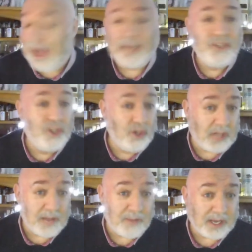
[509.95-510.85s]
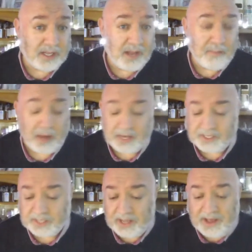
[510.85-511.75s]
I do like my Glen
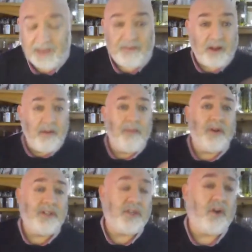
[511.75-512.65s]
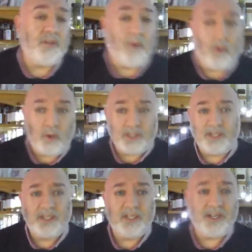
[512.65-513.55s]
Murrays. If you're a member of the Scotch Malt
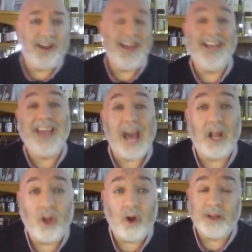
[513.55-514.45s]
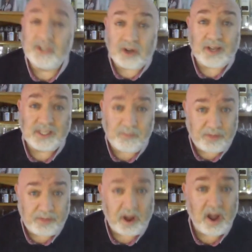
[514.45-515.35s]
Whisky Society, get along and try
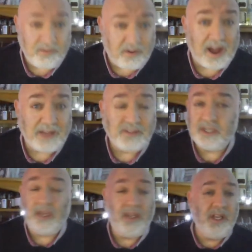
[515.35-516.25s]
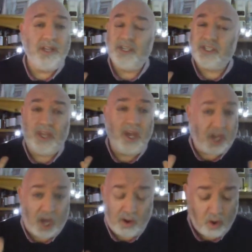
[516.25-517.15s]
some 35s. You
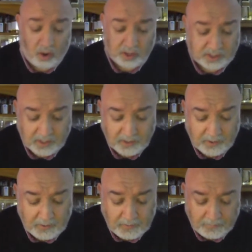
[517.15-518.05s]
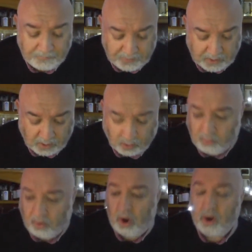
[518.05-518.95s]
cannot
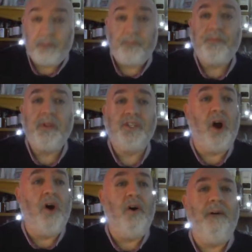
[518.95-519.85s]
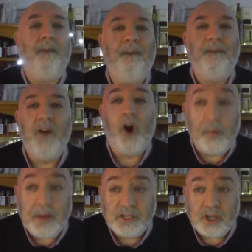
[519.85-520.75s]
go wrong. So,
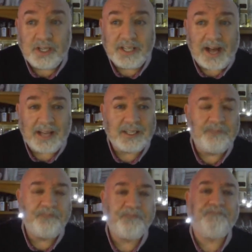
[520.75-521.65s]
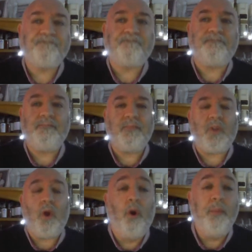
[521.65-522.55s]
hope you enjoyed that.
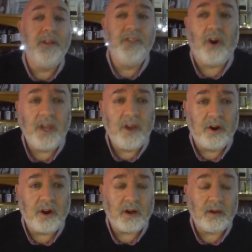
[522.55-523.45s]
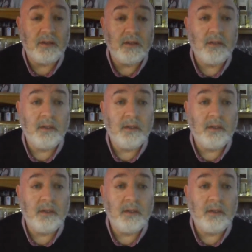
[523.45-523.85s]
Hope you enjoy your.